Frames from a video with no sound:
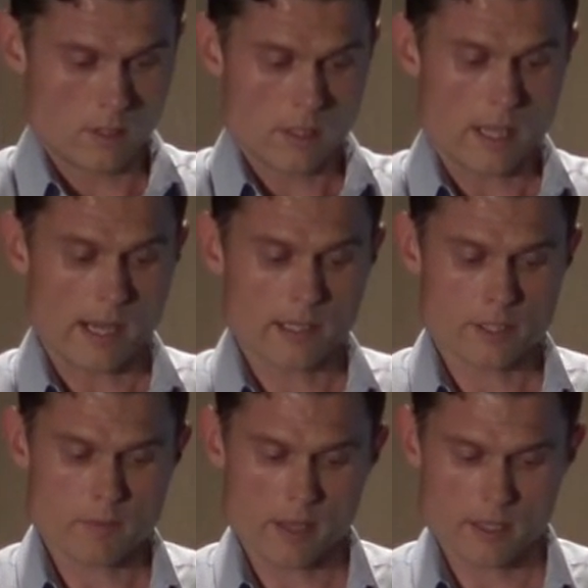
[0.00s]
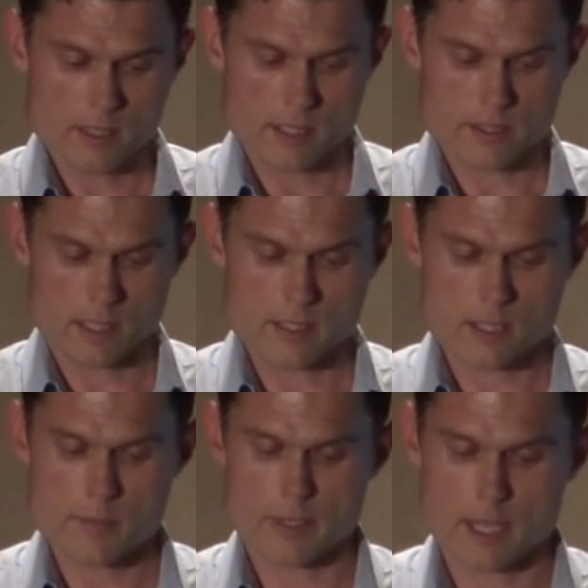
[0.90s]
The Englyst method is an
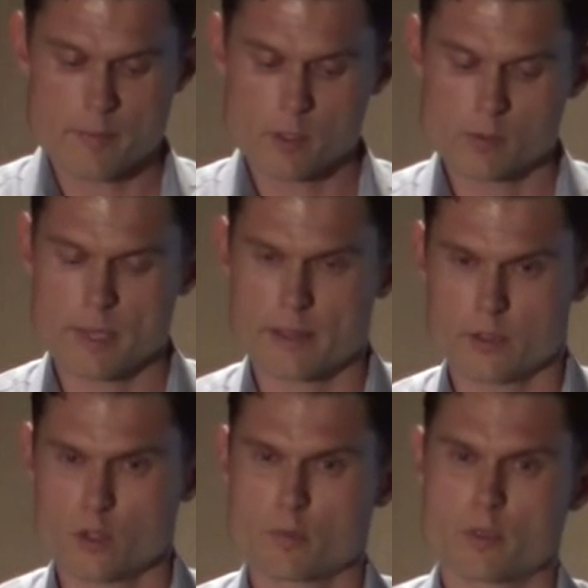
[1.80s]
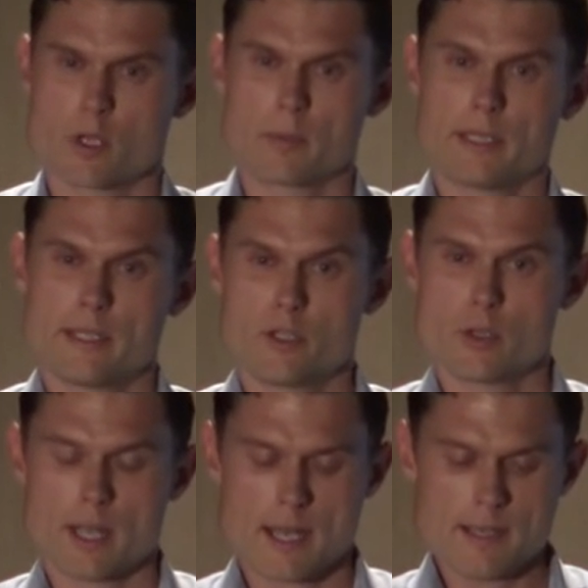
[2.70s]
enzymatic chemical method used predominantly in the
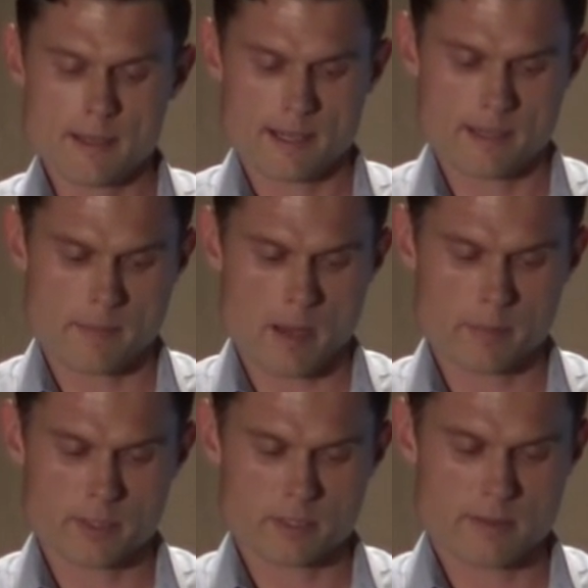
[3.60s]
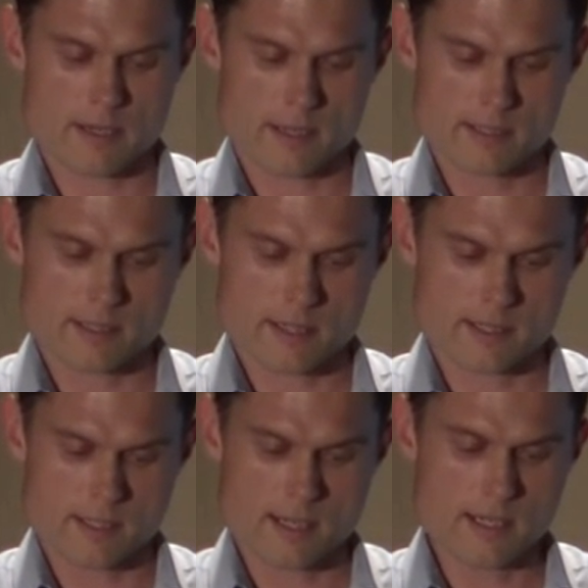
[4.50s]
UK um, up until around
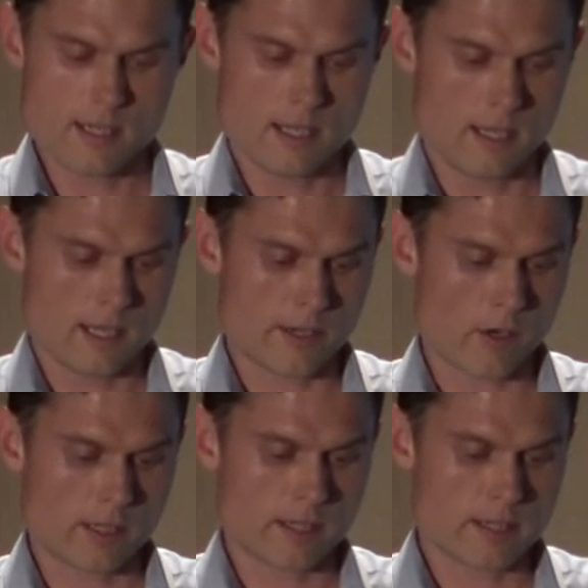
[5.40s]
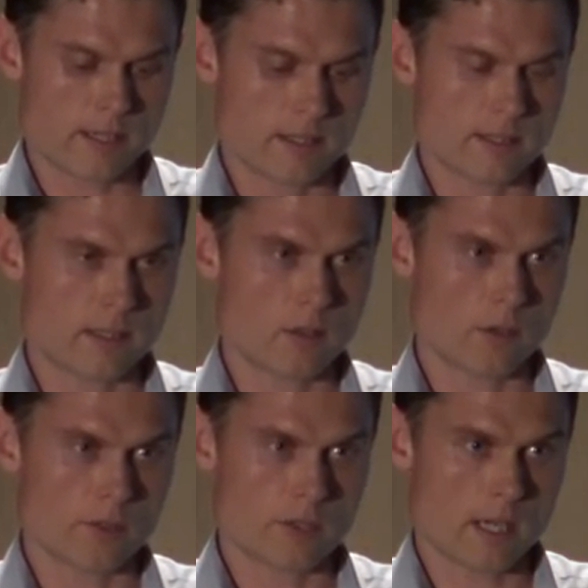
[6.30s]
1999 and only assesses the
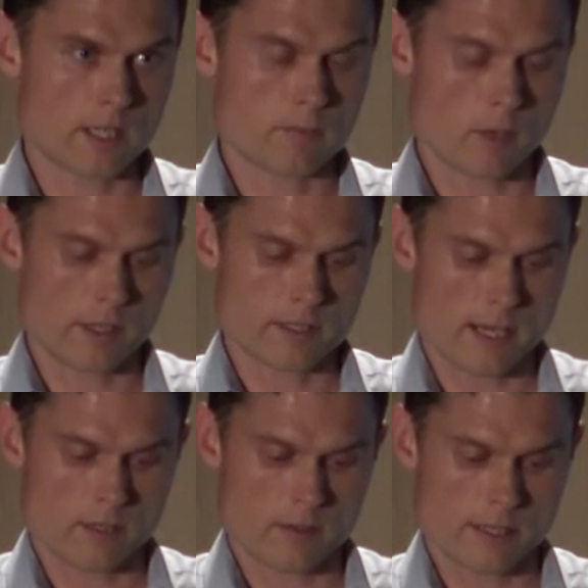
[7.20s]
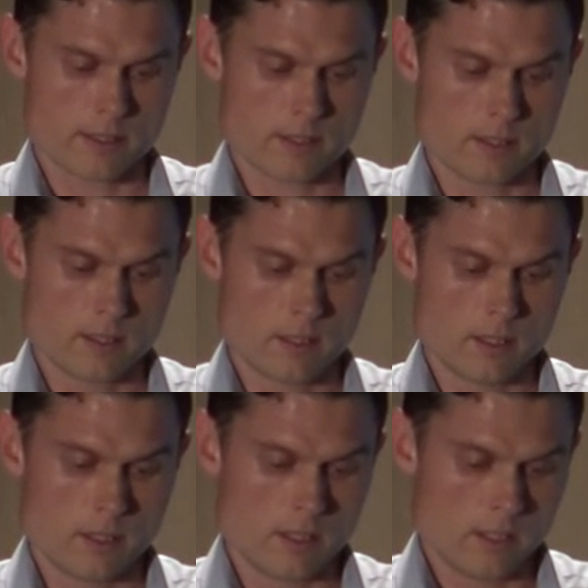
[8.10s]
non-starch polysaccharides.
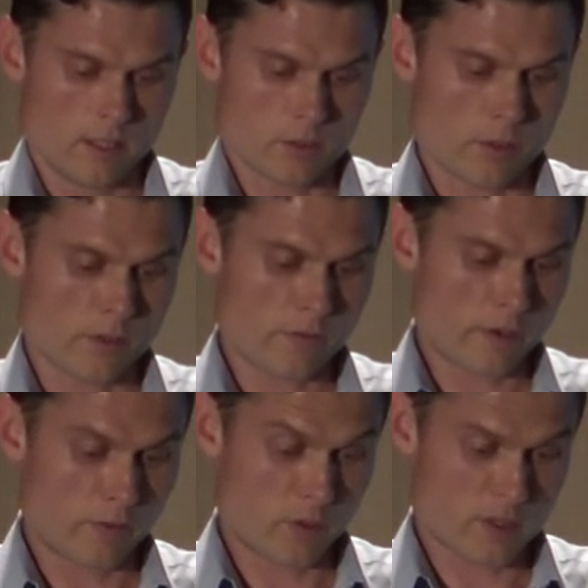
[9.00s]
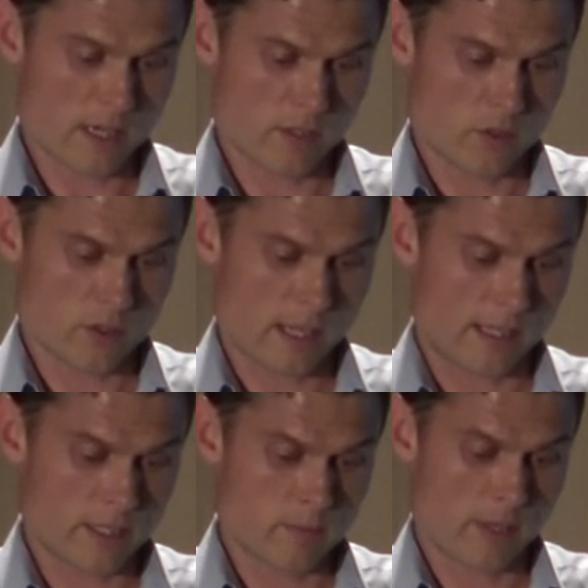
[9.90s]
So although very few studies use the
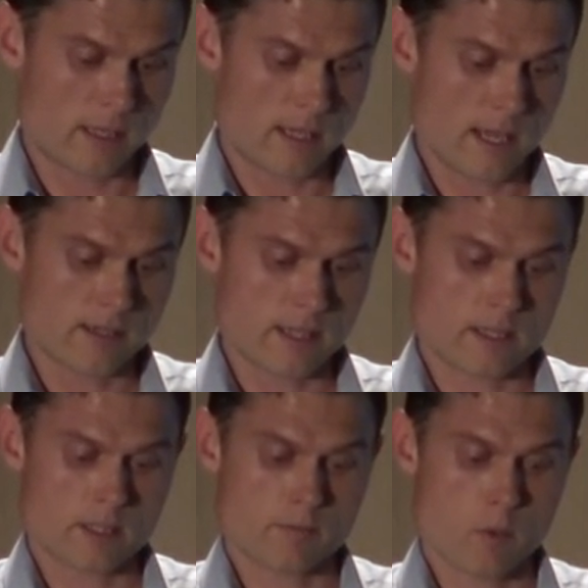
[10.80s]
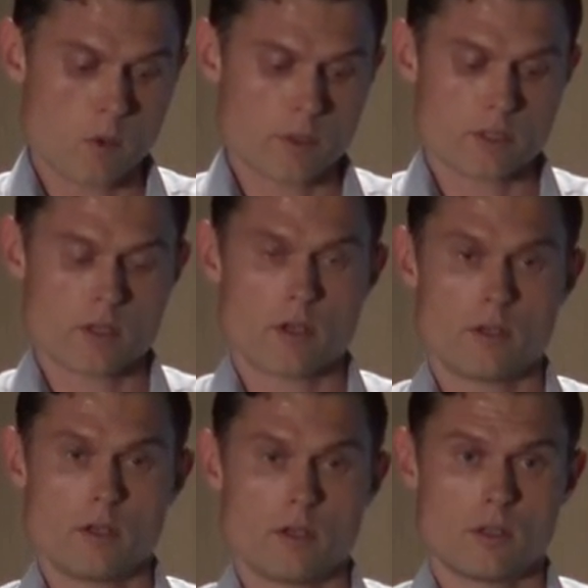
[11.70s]
Englyst method nowadays, it is important to
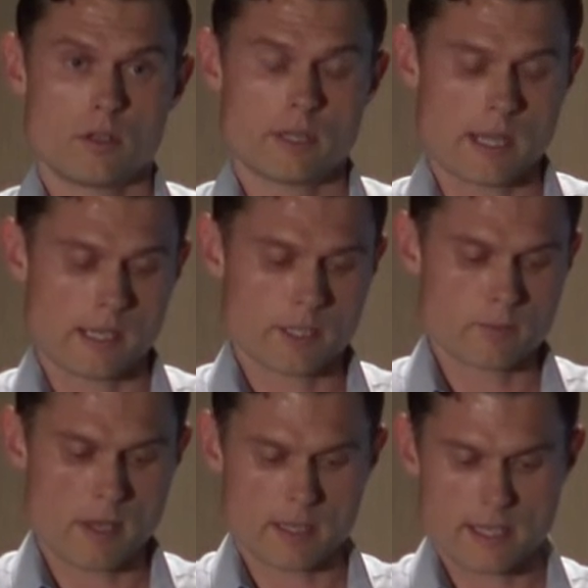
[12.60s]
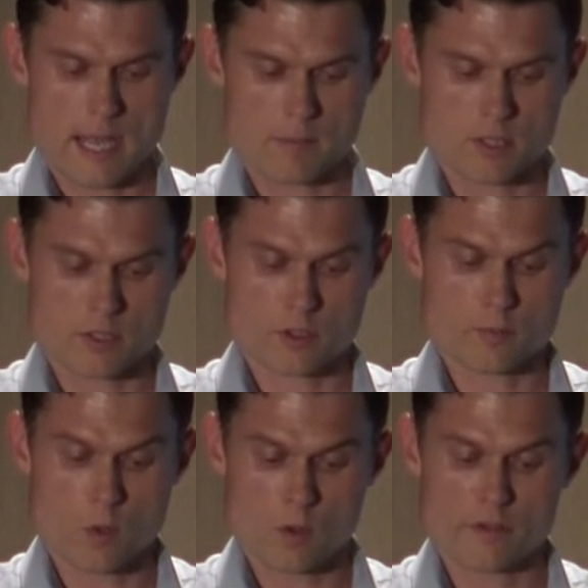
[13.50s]
note that the Englyst method captures
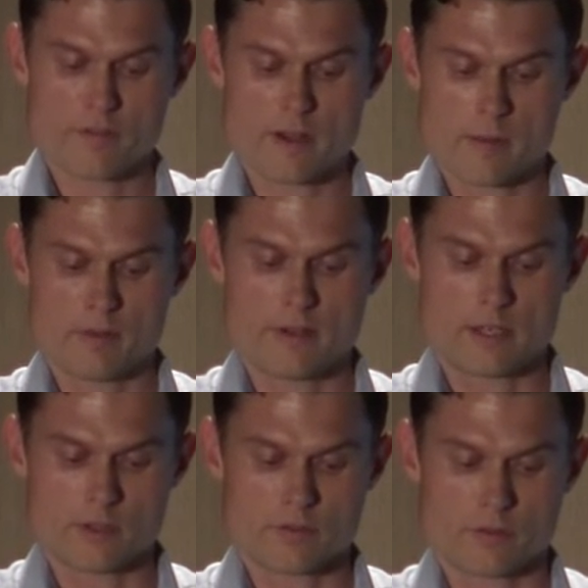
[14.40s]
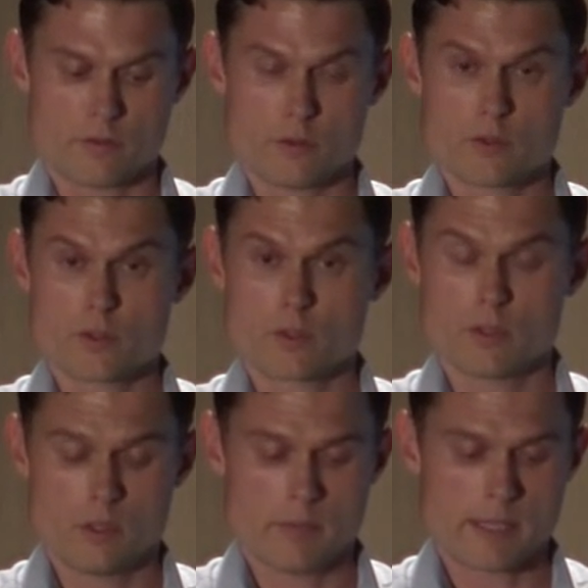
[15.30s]
smaller fiber values for foods,
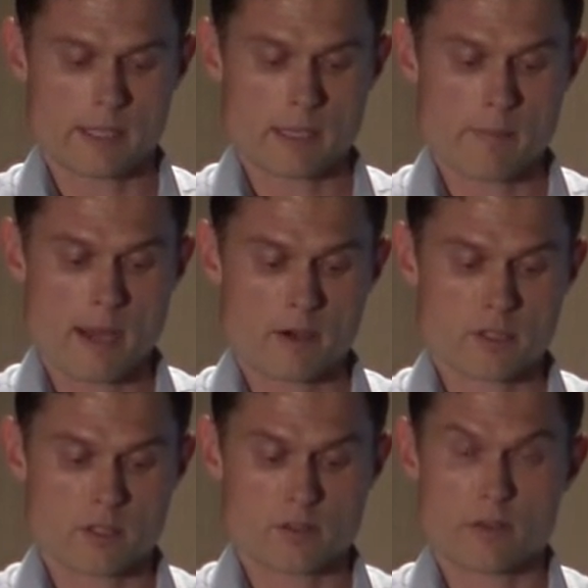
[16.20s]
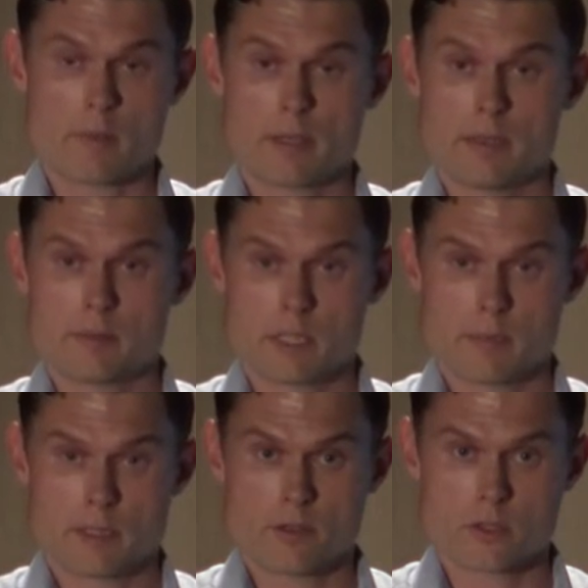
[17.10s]
making comparisons of
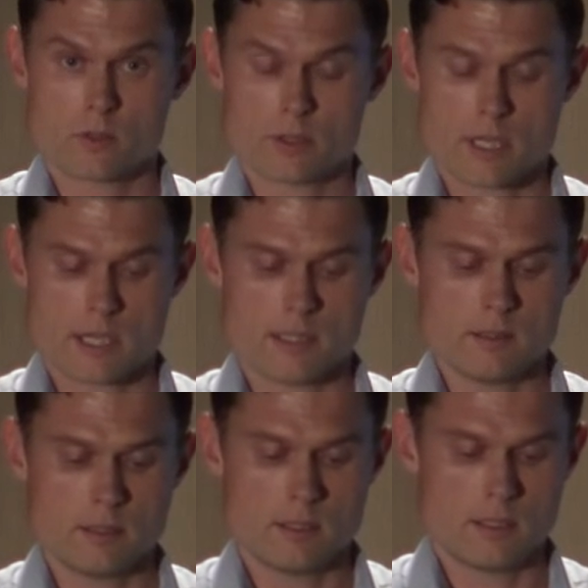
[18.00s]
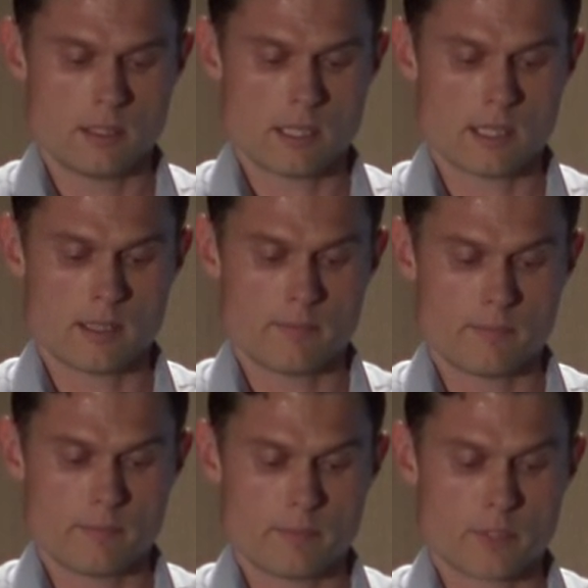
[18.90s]
epidemiological data um,
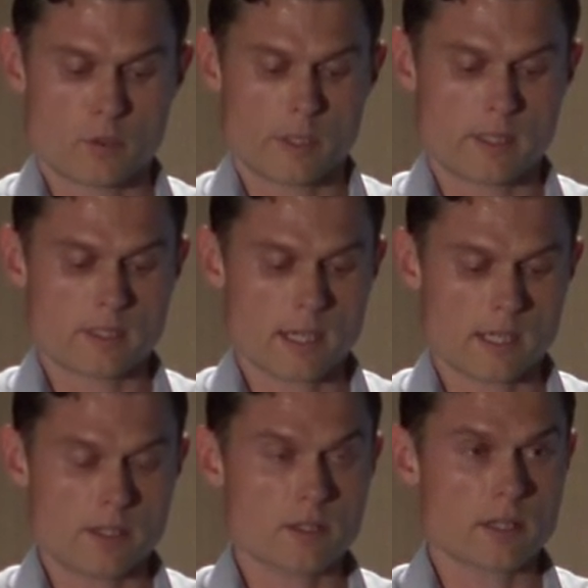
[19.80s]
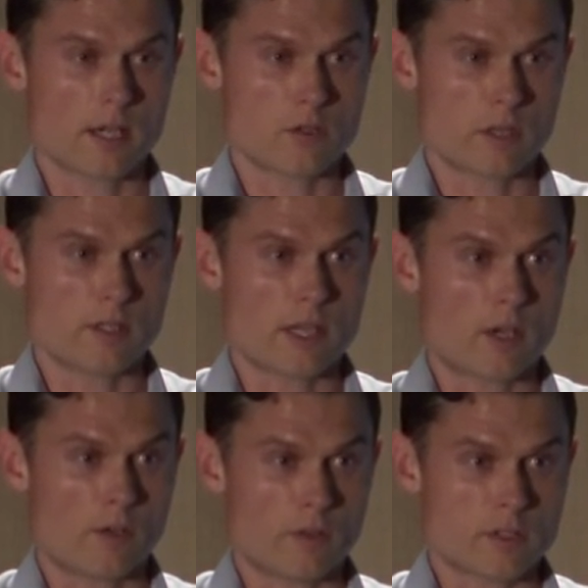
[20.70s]
between studies, countries, and
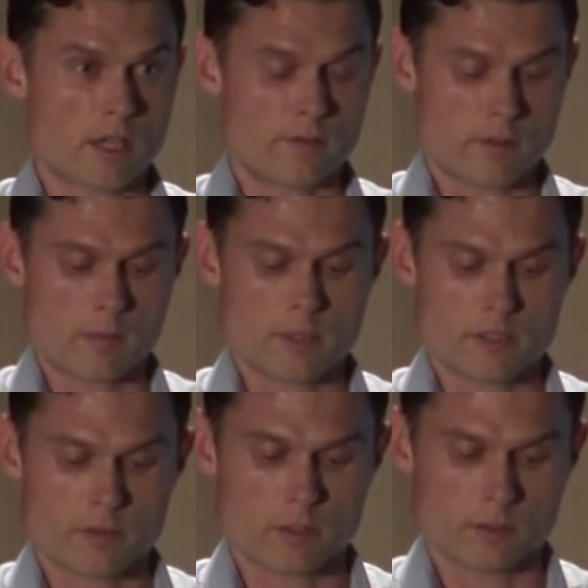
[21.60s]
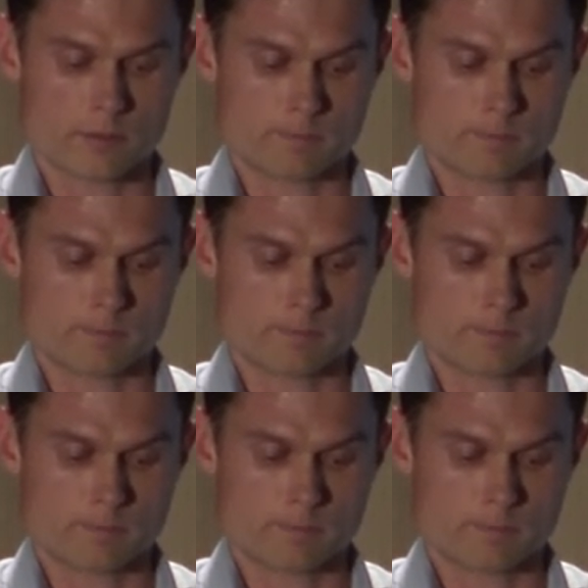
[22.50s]
over time frames difficult.